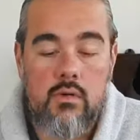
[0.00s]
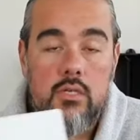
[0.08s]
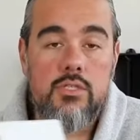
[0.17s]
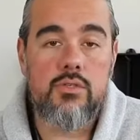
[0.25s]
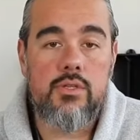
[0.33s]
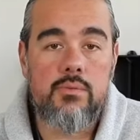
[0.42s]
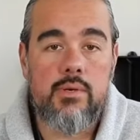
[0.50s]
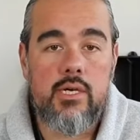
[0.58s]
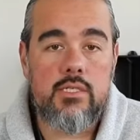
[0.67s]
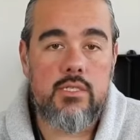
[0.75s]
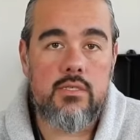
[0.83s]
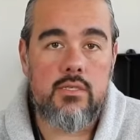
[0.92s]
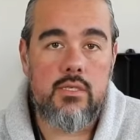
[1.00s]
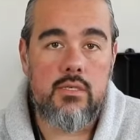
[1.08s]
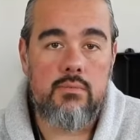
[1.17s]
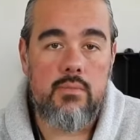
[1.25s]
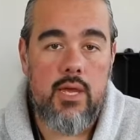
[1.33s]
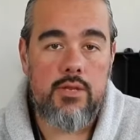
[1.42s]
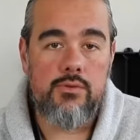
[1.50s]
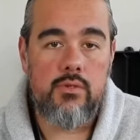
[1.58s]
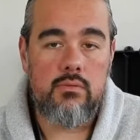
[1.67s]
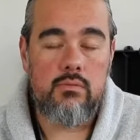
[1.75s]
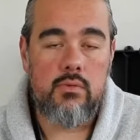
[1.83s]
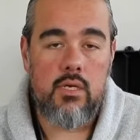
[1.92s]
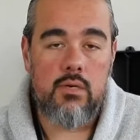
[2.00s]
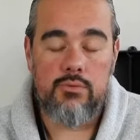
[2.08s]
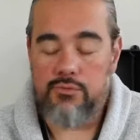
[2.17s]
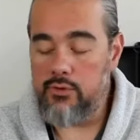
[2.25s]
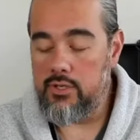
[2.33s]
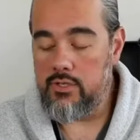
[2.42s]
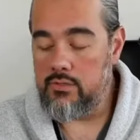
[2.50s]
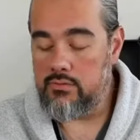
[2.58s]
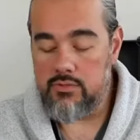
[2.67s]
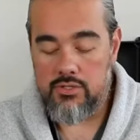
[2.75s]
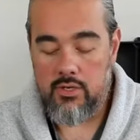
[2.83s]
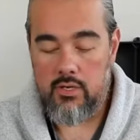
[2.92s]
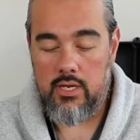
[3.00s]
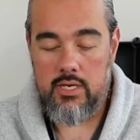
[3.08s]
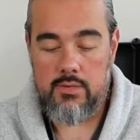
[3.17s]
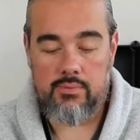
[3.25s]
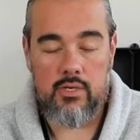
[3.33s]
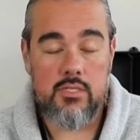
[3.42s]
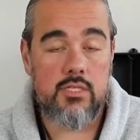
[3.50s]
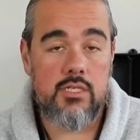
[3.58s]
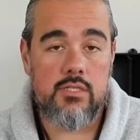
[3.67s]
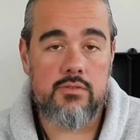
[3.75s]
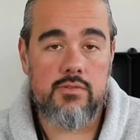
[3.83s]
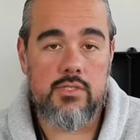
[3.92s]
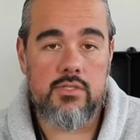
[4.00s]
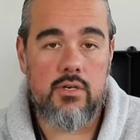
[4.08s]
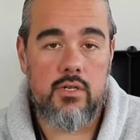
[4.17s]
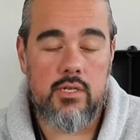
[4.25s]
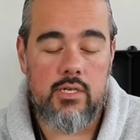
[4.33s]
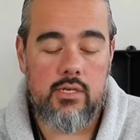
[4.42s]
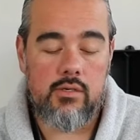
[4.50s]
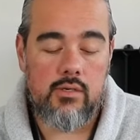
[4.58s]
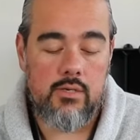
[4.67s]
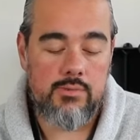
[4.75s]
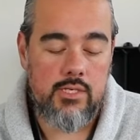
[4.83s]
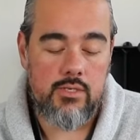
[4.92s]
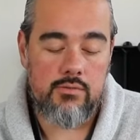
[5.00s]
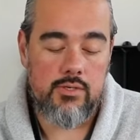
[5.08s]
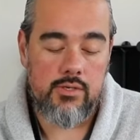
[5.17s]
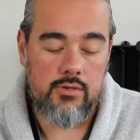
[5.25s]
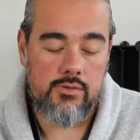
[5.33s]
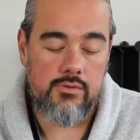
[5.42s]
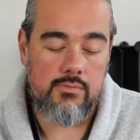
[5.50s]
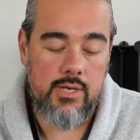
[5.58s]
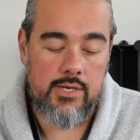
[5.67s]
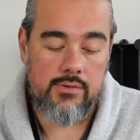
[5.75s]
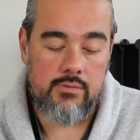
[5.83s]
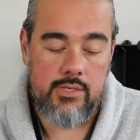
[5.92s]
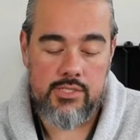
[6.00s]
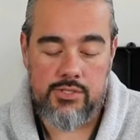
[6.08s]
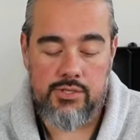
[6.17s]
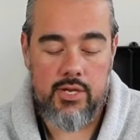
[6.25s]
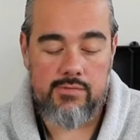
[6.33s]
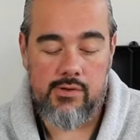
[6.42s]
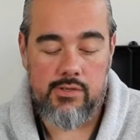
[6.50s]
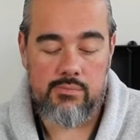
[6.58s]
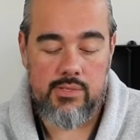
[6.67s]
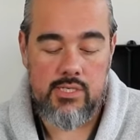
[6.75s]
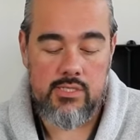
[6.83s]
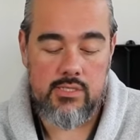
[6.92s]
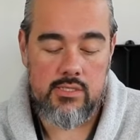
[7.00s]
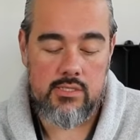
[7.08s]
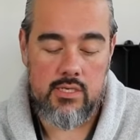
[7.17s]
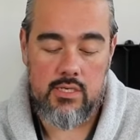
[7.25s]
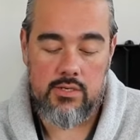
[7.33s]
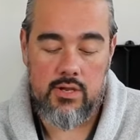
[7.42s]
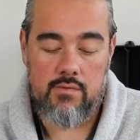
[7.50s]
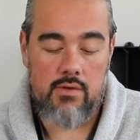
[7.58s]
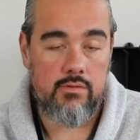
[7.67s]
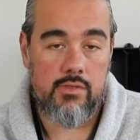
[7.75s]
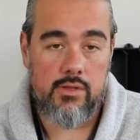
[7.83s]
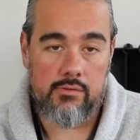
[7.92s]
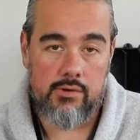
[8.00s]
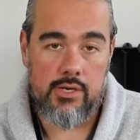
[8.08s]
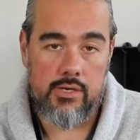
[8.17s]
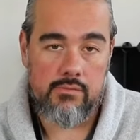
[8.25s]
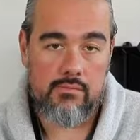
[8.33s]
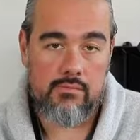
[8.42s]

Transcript: Also in the box is the manual. Uh, before you start any process of installing or updating, you want to go through the manual, make sure you have all the pieces and you have everything ready.